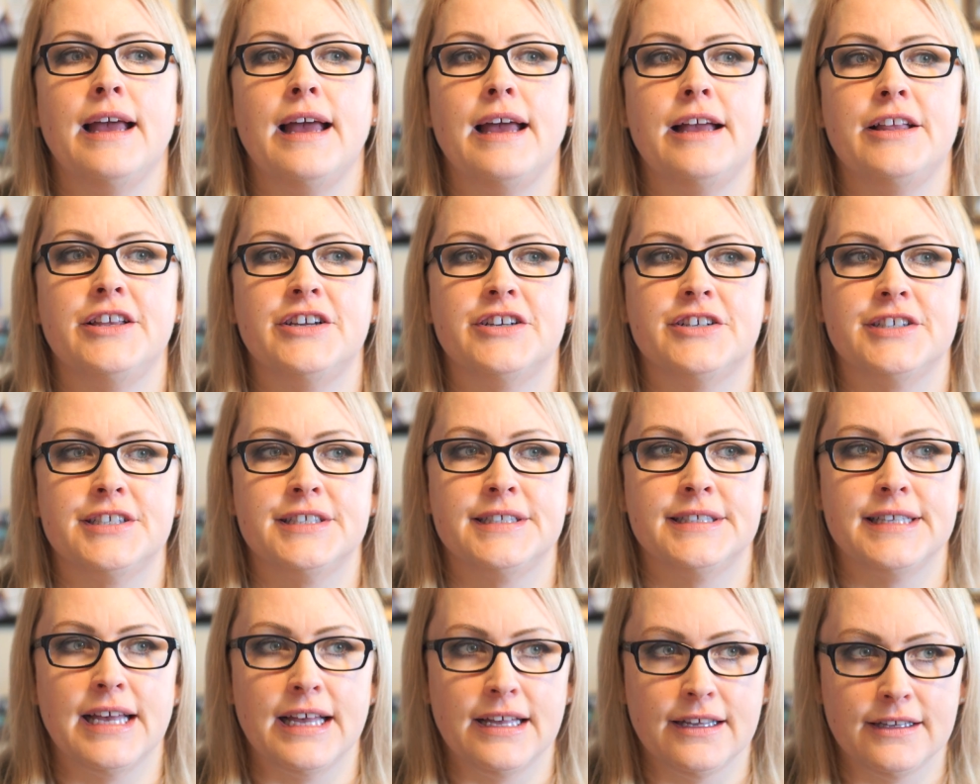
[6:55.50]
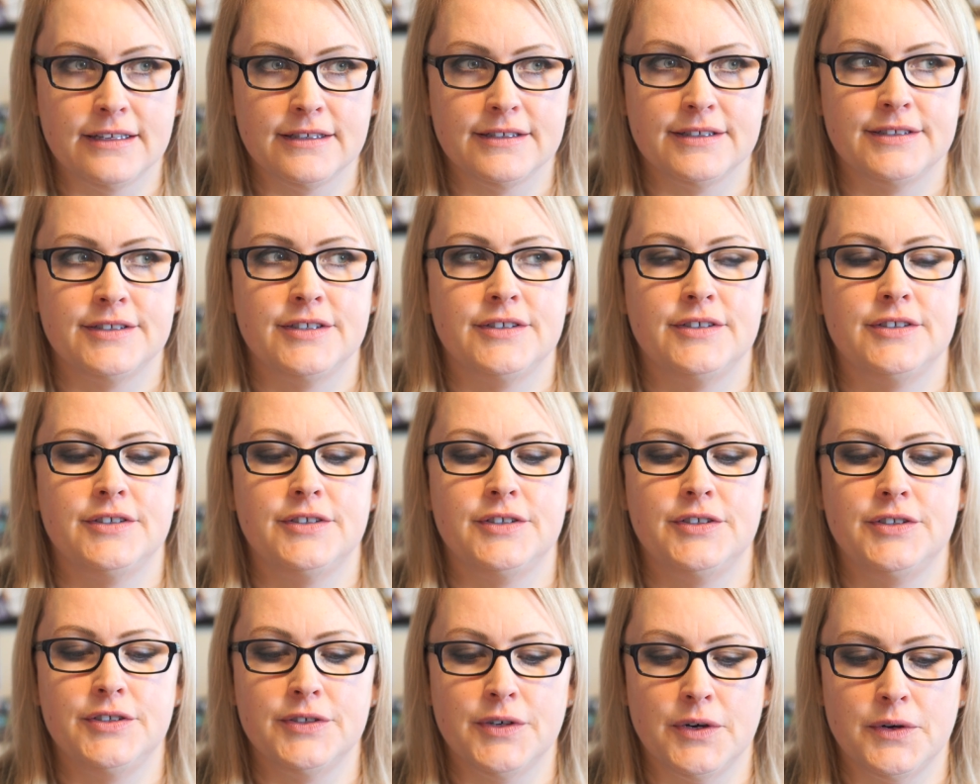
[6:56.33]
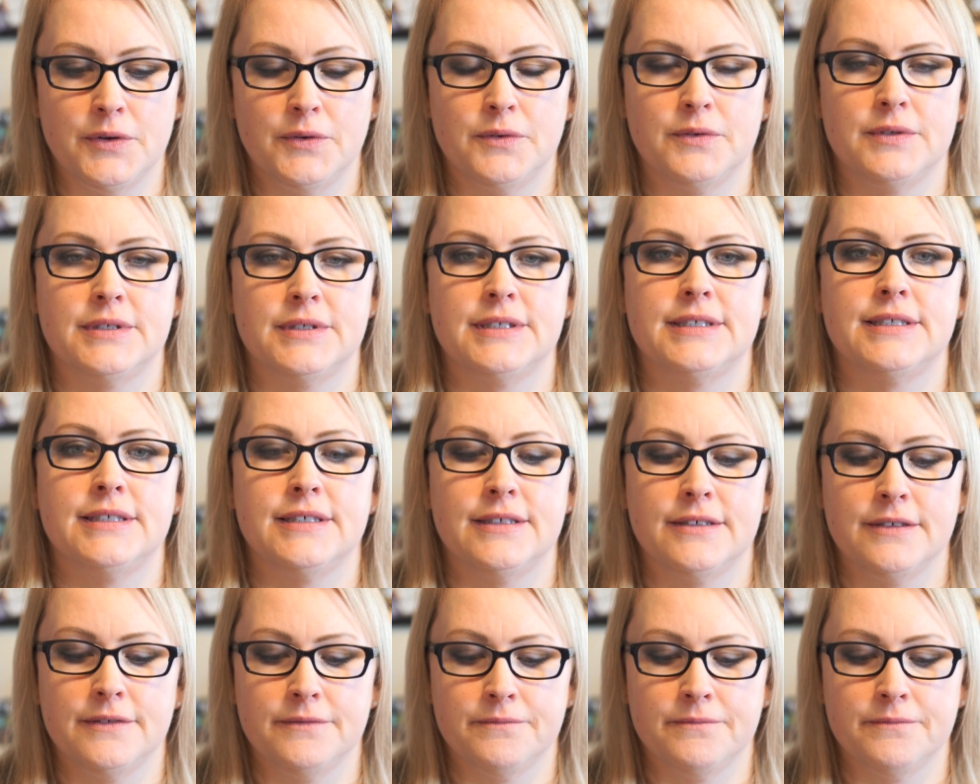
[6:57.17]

and your cells don't